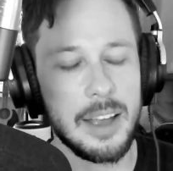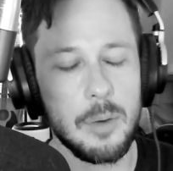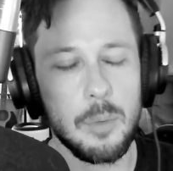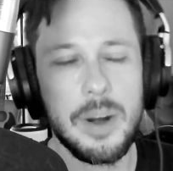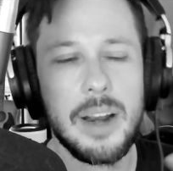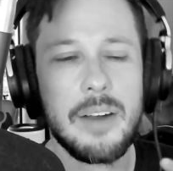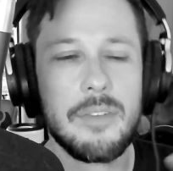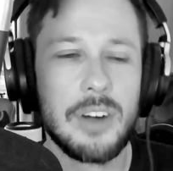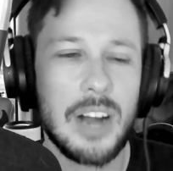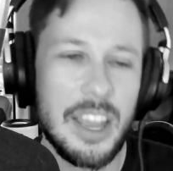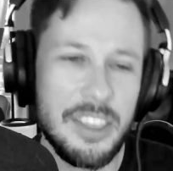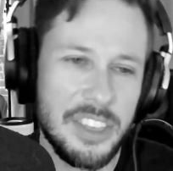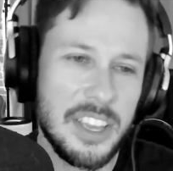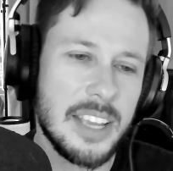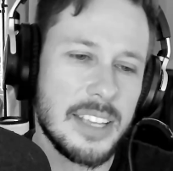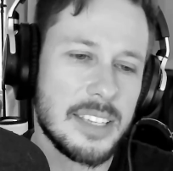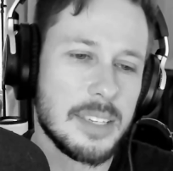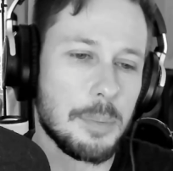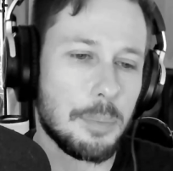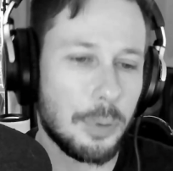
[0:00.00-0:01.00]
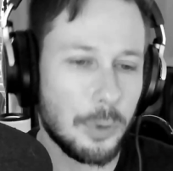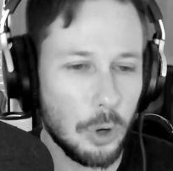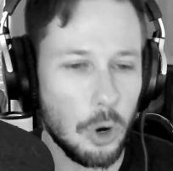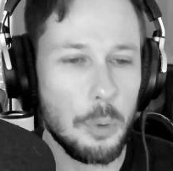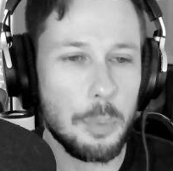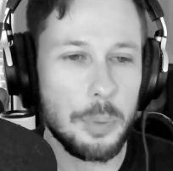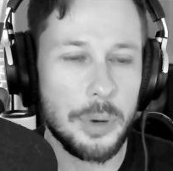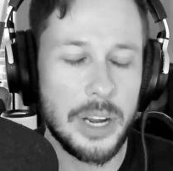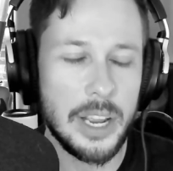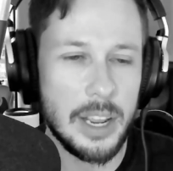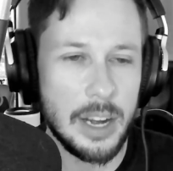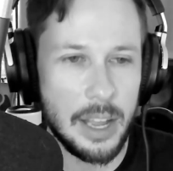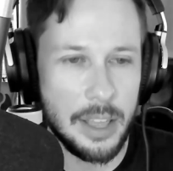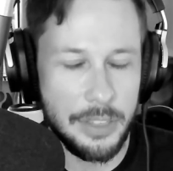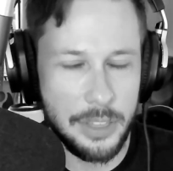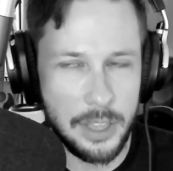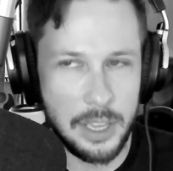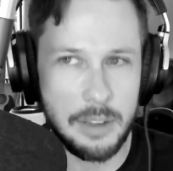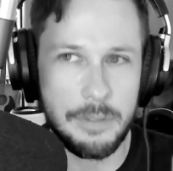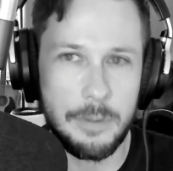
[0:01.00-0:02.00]
whatever. I think it's appropriate. I
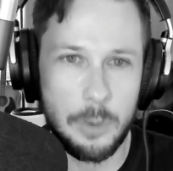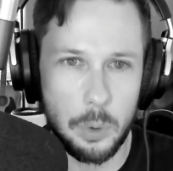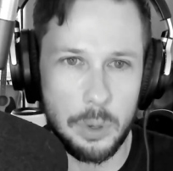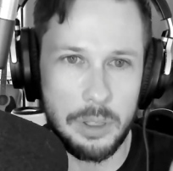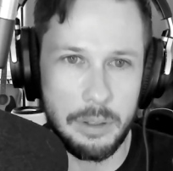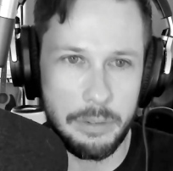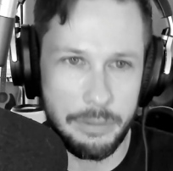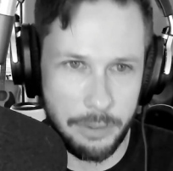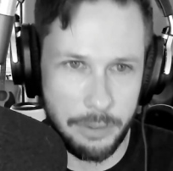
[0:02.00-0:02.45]
think for the